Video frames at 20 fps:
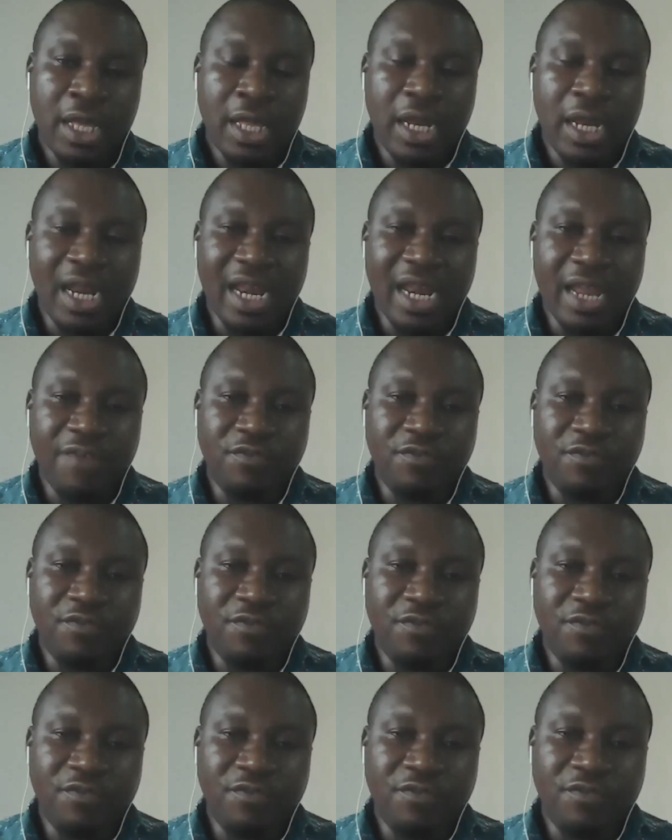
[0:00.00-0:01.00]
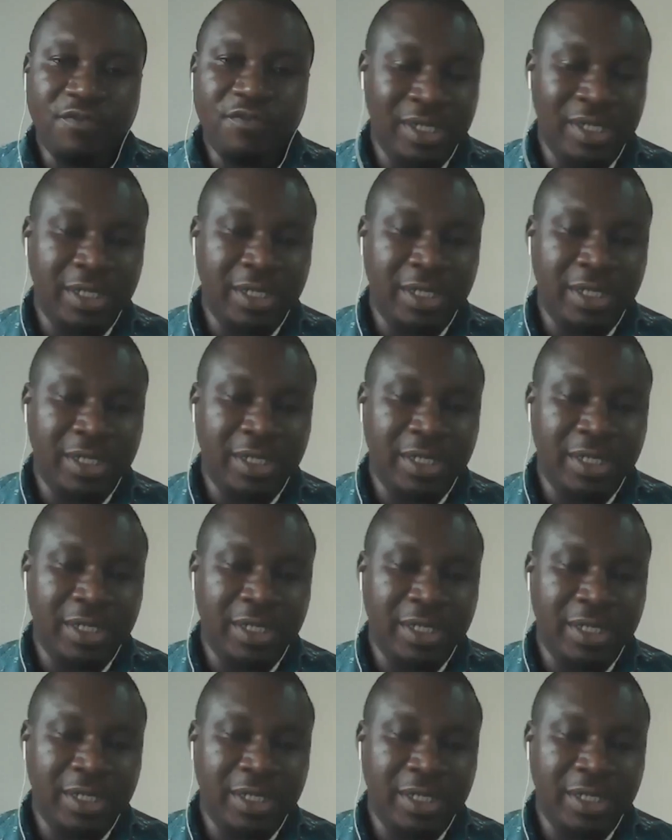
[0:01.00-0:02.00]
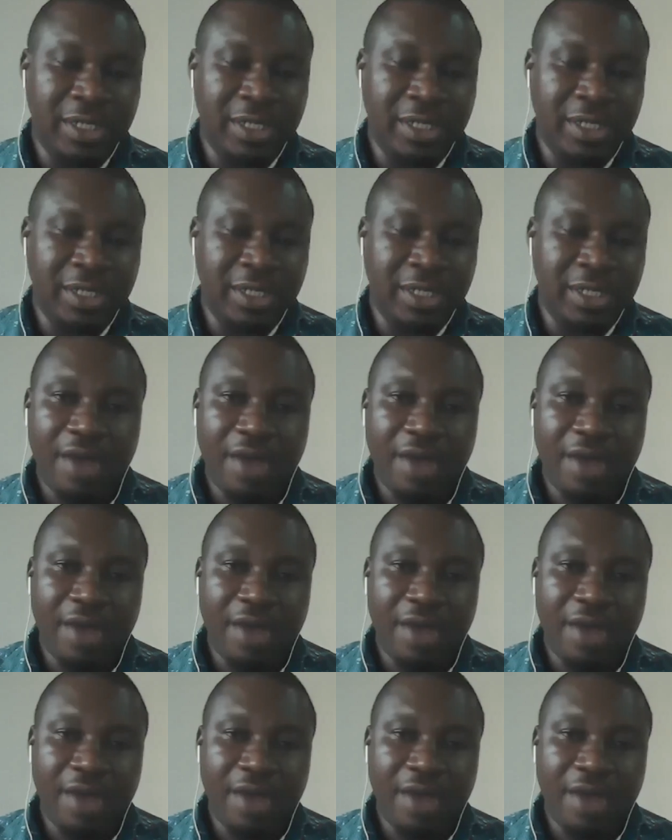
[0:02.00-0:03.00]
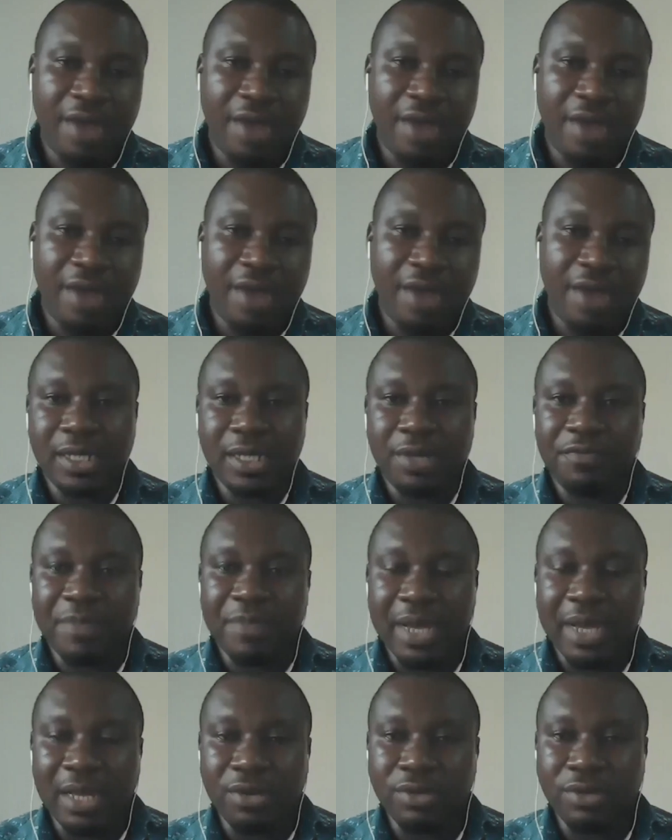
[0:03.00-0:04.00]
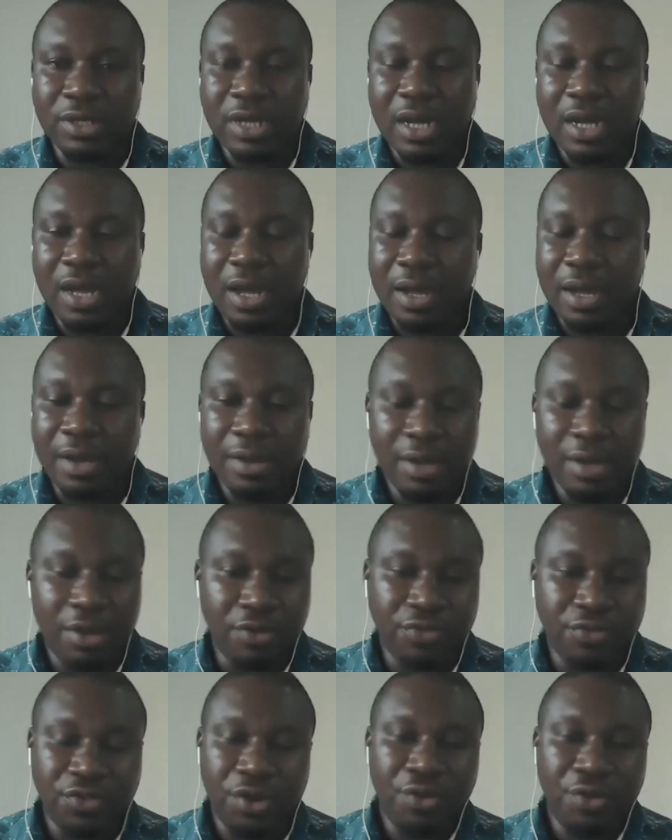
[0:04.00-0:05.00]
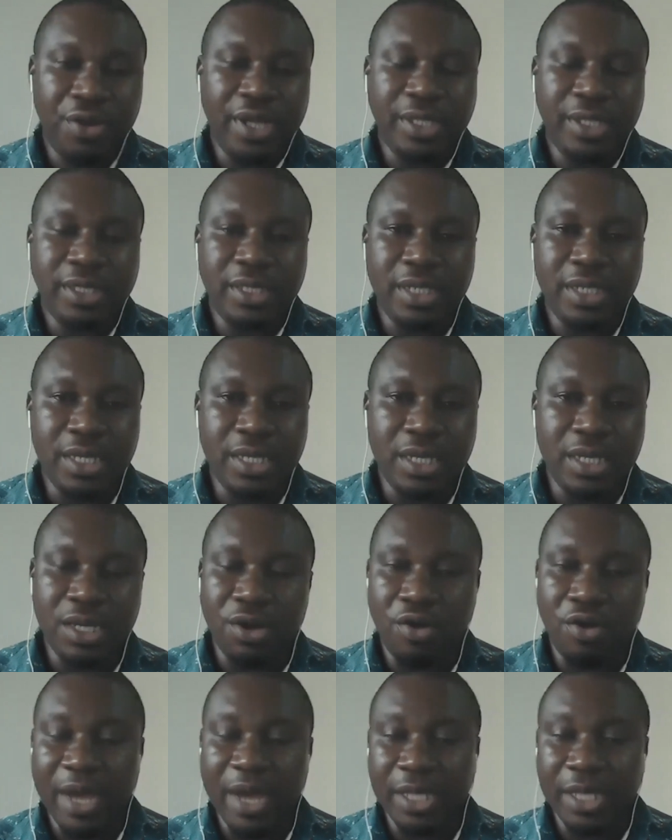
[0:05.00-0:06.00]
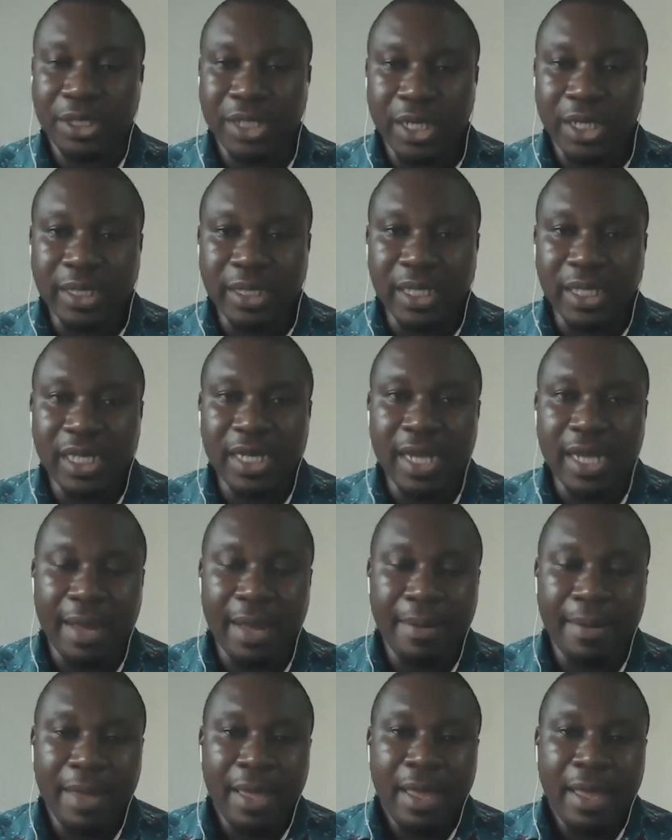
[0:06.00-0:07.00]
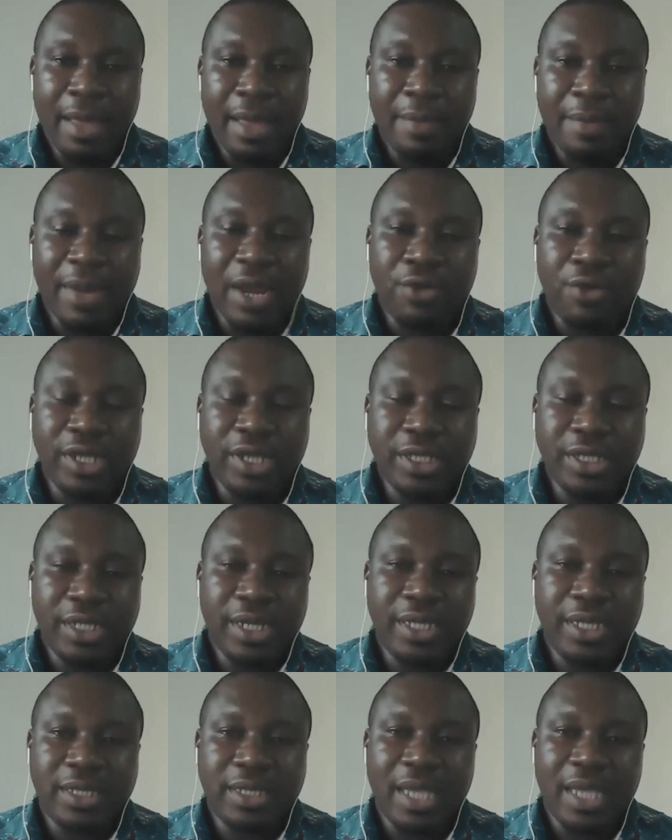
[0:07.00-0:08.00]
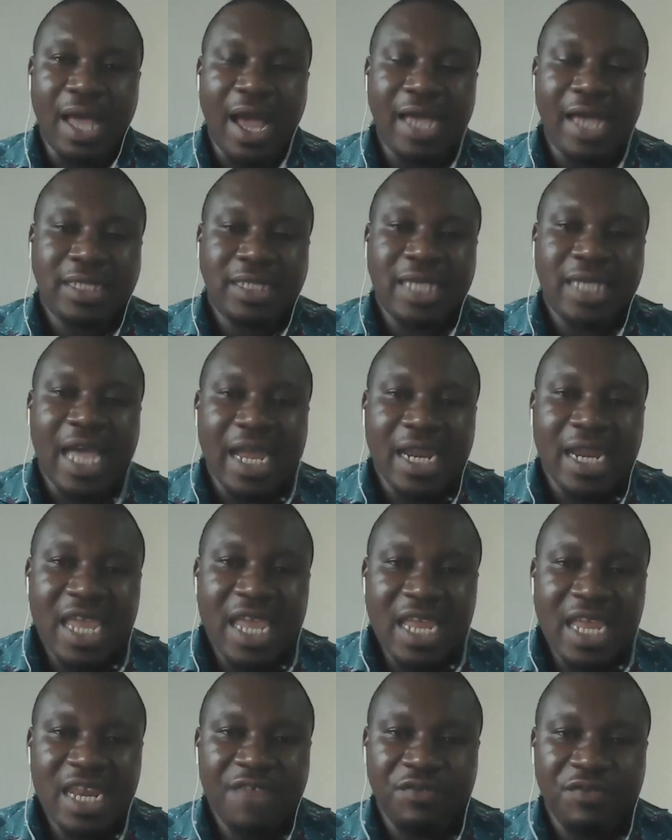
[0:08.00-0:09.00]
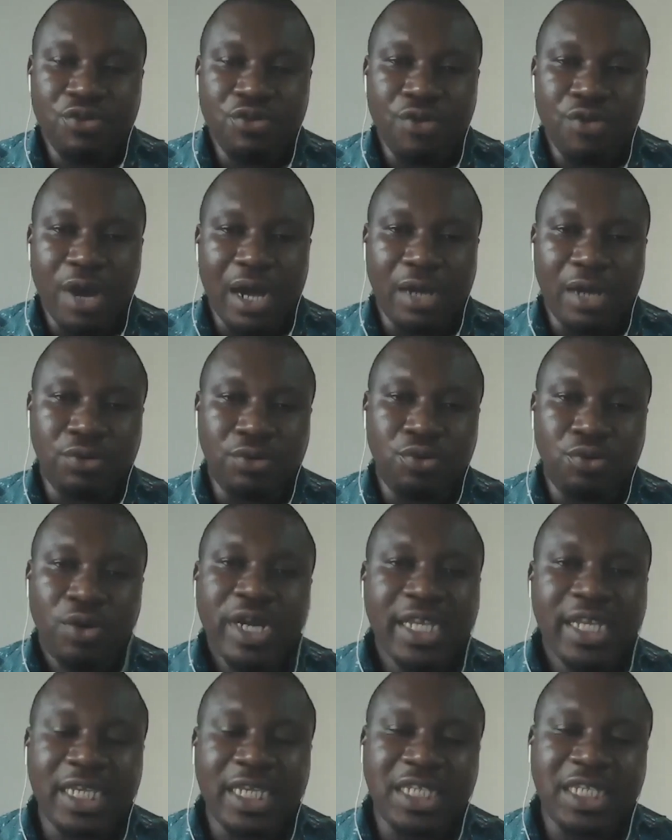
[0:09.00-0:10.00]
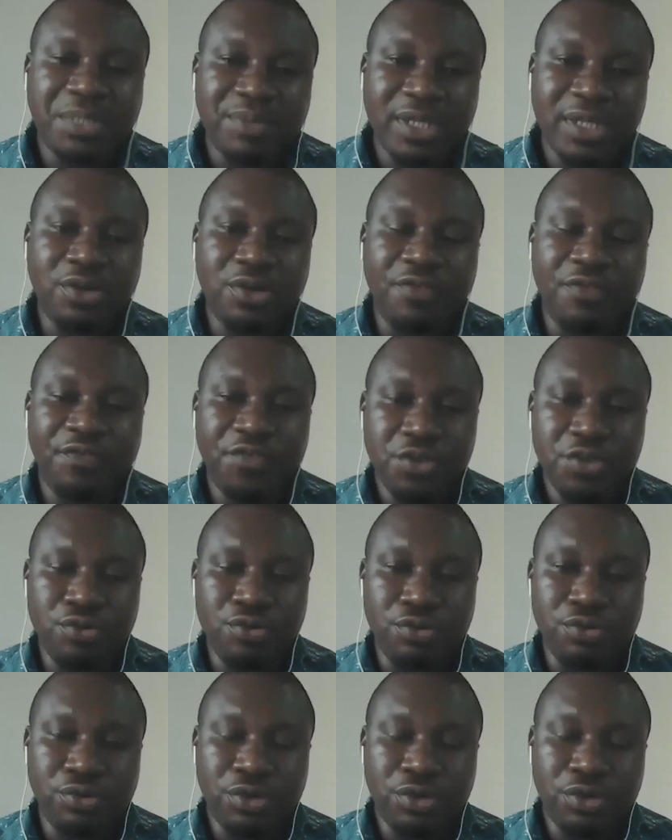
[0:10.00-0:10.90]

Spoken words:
level, what's expected of the government, what's expected of my local authority or my church leader. But the question is, as an individual, what is expected of you